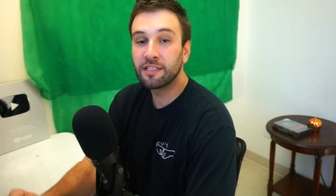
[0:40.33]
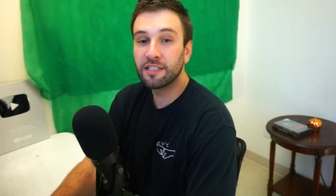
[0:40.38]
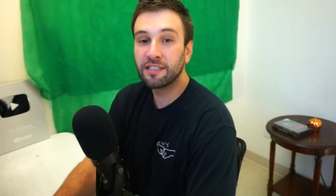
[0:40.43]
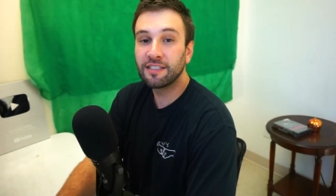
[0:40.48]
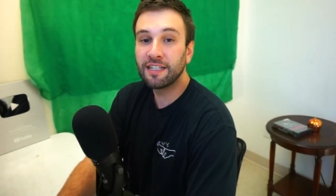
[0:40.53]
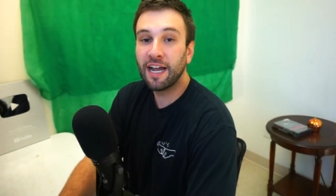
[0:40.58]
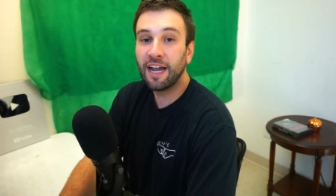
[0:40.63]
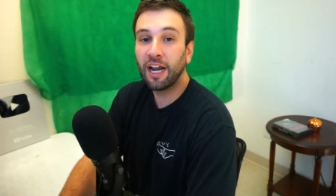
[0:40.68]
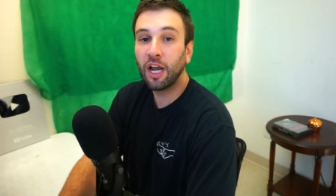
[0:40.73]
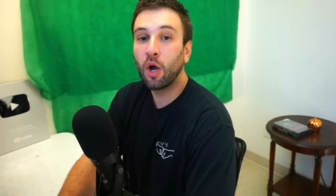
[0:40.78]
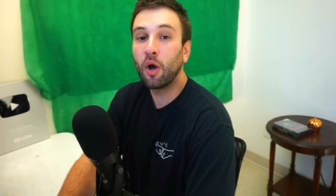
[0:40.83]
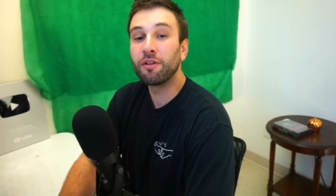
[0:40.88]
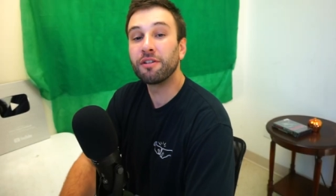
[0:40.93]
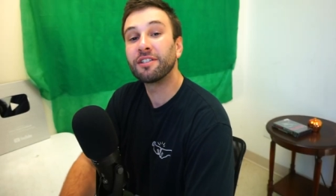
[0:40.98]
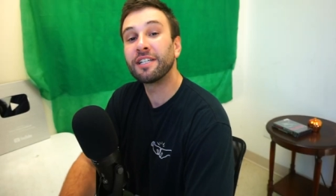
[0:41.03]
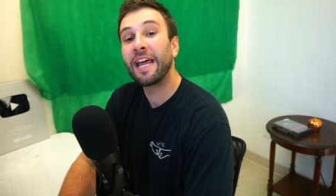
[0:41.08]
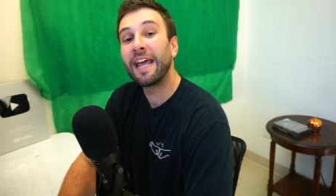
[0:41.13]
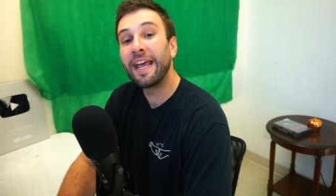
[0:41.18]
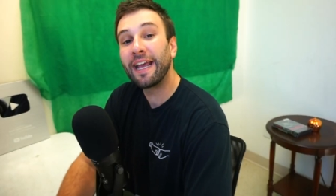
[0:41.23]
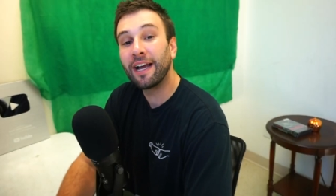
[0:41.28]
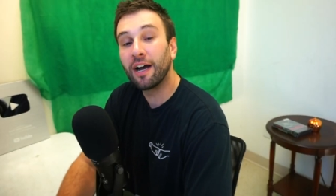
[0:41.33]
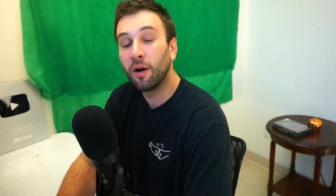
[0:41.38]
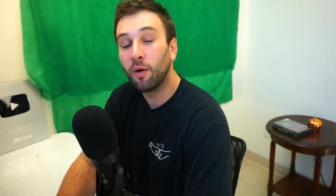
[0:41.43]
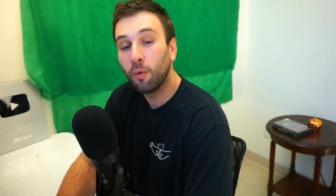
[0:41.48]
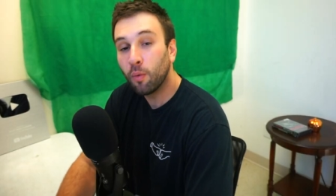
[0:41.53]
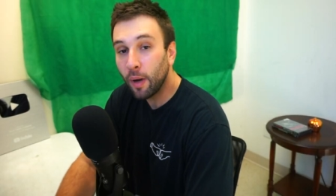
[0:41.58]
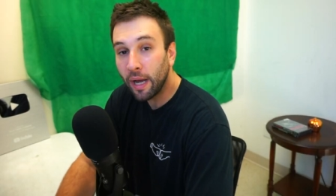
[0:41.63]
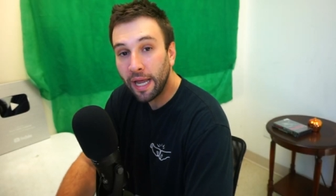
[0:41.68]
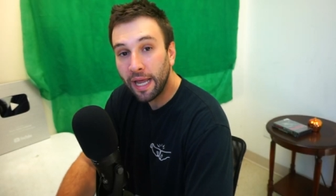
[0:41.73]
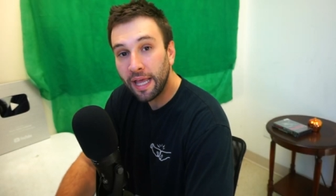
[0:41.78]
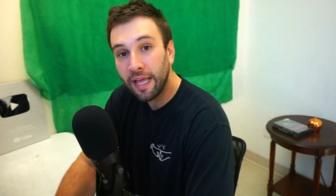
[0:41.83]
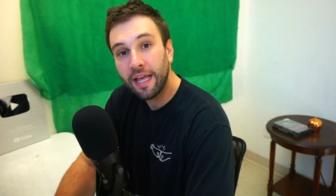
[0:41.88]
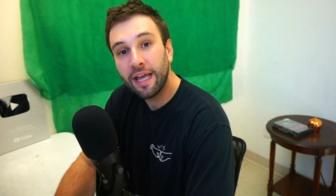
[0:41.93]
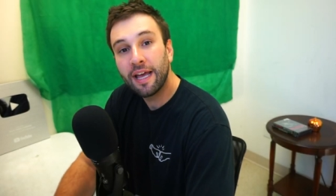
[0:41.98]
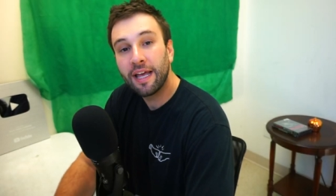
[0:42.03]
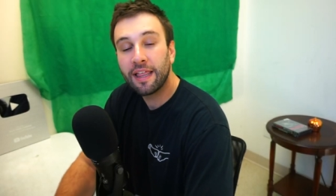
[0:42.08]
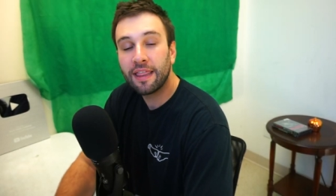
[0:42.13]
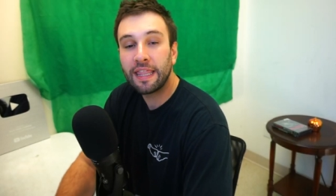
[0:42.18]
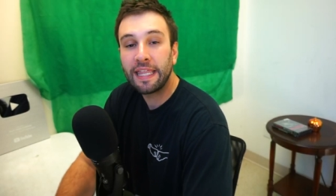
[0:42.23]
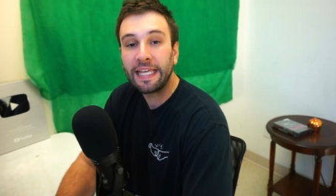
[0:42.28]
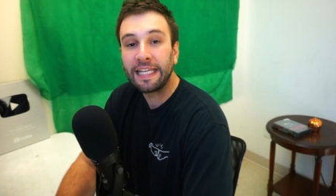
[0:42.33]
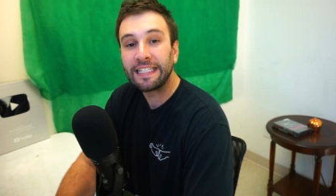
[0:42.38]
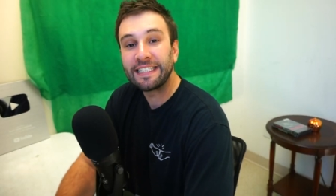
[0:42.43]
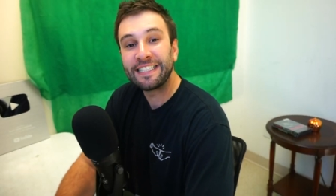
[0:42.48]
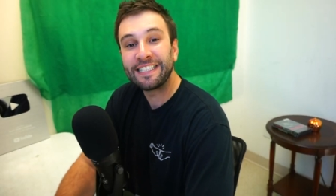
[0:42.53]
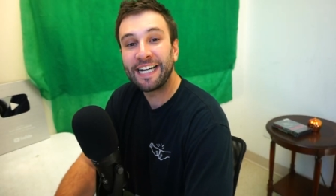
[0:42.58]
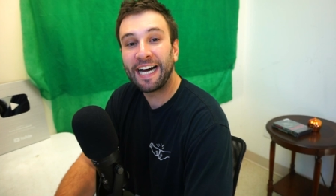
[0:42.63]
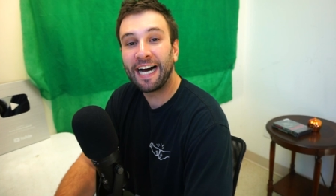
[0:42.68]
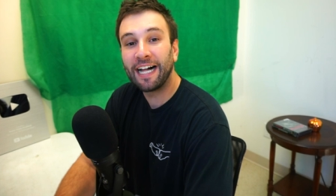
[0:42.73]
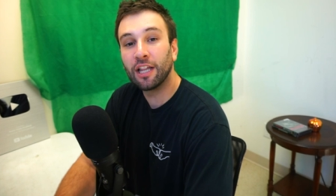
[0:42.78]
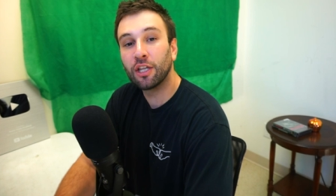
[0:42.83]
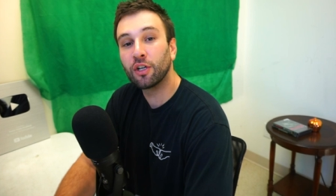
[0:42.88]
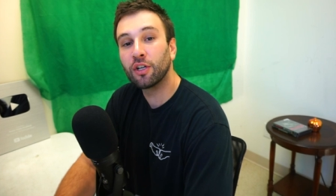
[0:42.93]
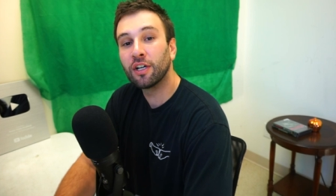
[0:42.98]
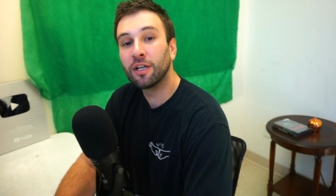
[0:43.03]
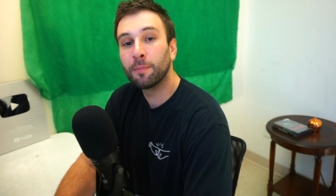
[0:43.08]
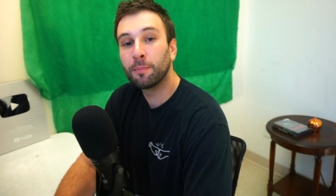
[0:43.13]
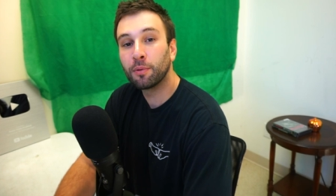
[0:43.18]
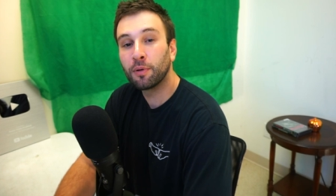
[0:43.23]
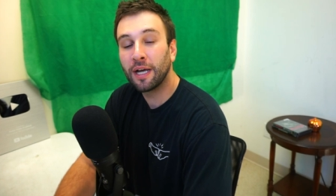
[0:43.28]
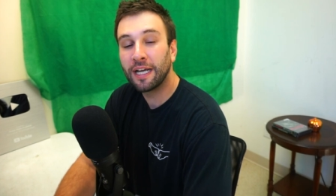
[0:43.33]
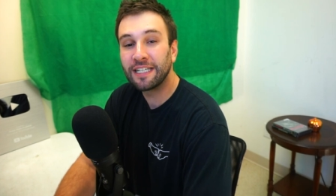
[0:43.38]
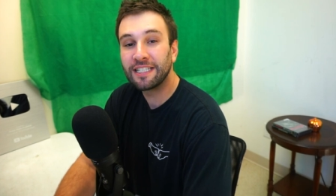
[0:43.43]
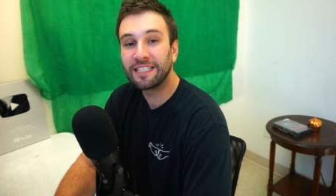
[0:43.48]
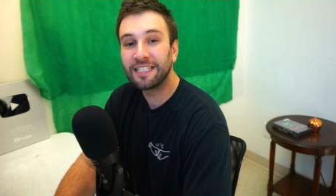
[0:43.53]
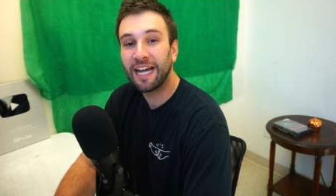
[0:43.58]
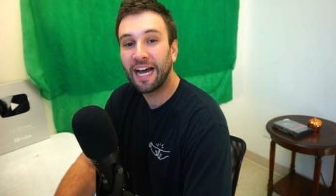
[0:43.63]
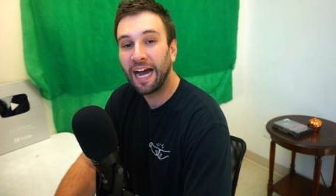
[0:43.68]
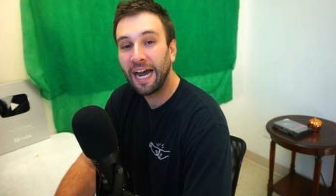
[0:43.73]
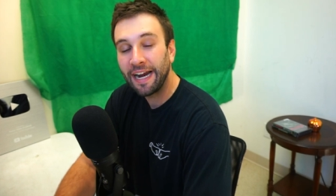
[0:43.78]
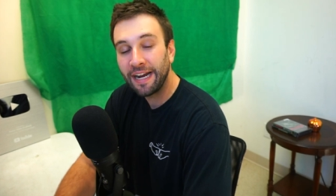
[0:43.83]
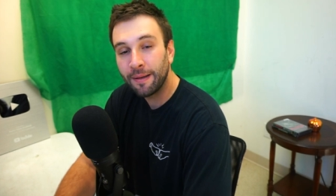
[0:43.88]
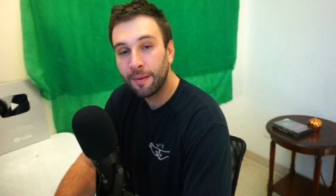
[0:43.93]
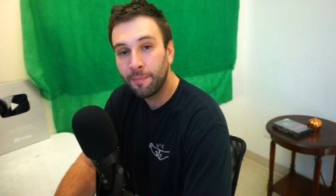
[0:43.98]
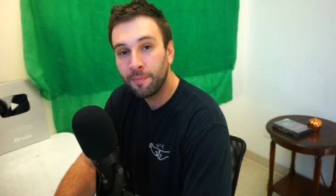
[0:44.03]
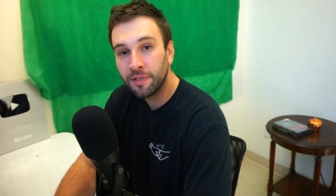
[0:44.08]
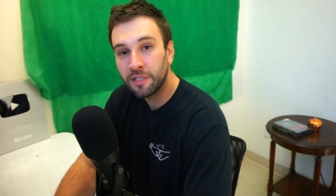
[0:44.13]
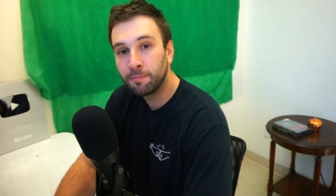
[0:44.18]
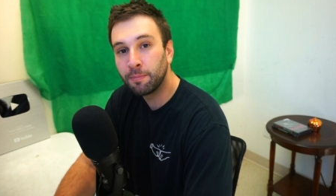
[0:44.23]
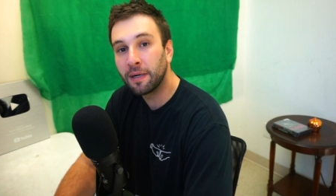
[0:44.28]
is not going to take away the dollar priced items,